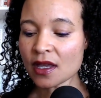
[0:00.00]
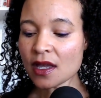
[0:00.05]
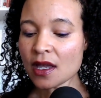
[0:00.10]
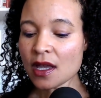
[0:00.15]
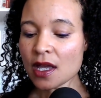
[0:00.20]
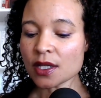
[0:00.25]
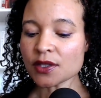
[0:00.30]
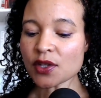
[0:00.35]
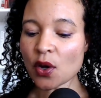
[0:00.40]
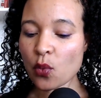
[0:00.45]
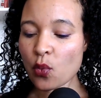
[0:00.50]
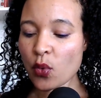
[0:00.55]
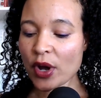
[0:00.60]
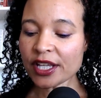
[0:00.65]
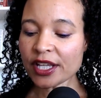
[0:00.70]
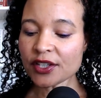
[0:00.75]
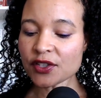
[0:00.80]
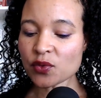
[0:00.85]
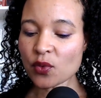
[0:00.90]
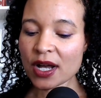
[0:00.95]
So
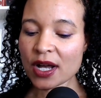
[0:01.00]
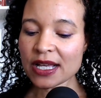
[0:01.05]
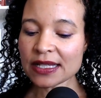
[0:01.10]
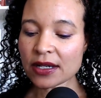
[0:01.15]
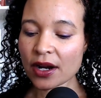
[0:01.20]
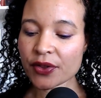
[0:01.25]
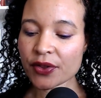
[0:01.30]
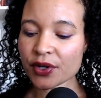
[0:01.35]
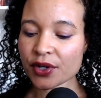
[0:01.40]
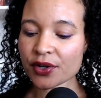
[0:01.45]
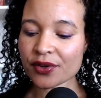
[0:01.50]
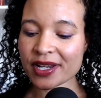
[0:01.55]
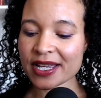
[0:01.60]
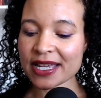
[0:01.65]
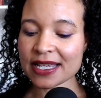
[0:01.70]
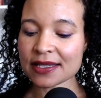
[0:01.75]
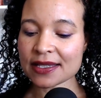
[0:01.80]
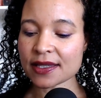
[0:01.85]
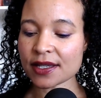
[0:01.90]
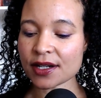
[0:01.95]
which ones are the
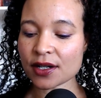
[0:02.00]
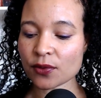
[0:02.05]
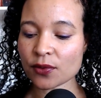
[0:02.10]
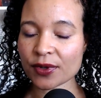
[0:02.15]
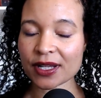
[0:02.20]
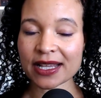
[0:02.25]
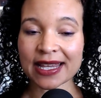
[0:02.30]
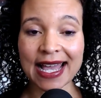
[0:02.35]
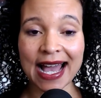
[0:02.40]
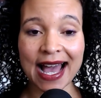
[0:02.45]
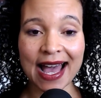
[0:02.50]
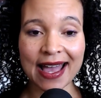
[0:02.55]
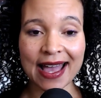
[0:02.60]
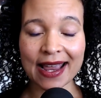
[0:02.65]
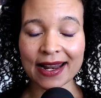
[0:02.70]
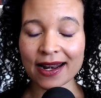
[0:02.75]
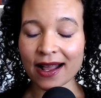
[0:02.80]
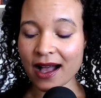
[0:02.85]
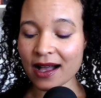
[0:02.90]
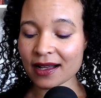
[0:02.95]
greens that are really high in
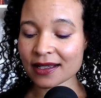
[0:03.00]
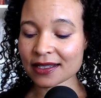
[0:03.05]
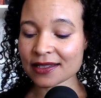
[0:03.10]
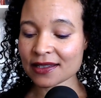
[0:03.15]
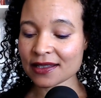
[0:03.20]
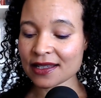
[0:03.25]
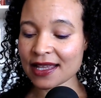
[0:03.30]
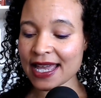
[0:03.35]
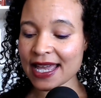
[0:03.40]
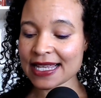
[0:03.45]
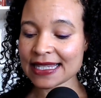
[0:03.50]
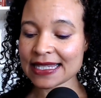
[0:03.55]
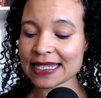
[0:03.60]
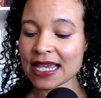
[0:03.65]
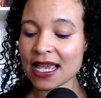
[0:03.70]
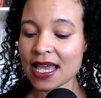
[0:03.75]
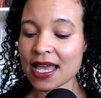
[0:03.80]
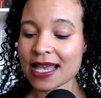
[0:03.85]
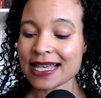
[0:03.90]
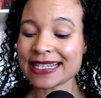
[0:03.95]
oxalates?
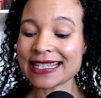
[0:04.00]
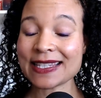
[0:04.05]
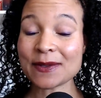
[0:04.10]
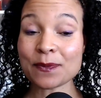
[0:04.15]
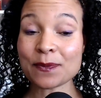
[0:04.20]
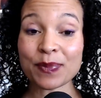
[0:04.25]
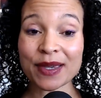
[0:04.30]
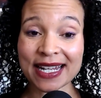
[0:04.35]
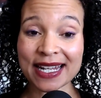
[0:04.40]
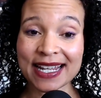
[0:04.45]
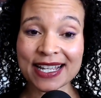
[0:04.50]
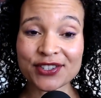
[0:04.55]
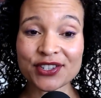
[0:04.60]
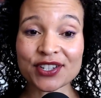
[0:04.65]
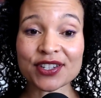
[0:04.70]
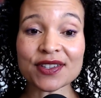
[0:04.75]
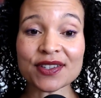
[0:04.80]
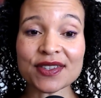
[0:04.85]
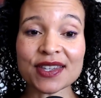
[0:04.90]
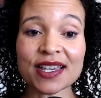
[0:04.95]
Spinach
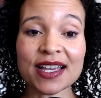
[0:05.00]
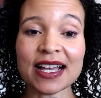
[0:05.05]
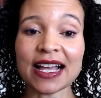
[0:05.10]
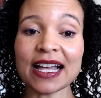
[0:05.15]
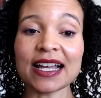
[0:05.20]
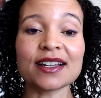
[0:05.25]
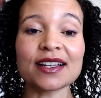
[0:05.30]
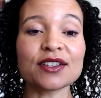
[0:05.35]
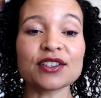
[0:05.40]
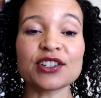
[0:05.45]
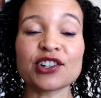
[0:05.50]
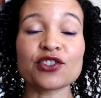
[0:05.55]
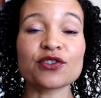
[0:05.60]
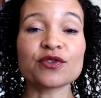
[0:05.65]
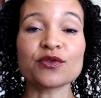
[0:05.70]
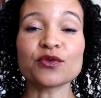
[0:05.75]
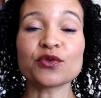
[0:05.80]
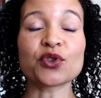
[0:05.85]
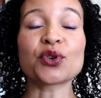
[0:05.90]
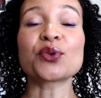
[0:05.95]
is
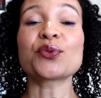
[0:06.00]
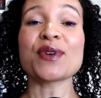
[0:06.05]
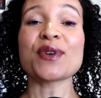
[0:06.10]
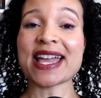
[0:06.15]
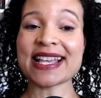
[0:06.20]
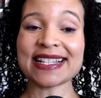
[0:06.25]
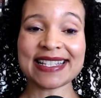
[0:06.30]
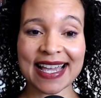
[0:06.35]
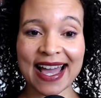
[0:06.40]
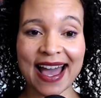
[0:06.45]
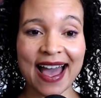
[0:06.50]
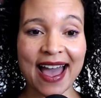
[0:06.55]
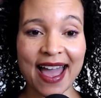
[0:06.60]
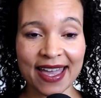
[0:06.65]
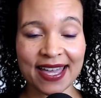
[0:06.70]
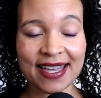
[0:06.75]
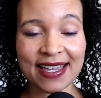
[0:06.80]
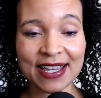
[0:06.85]
crazy high in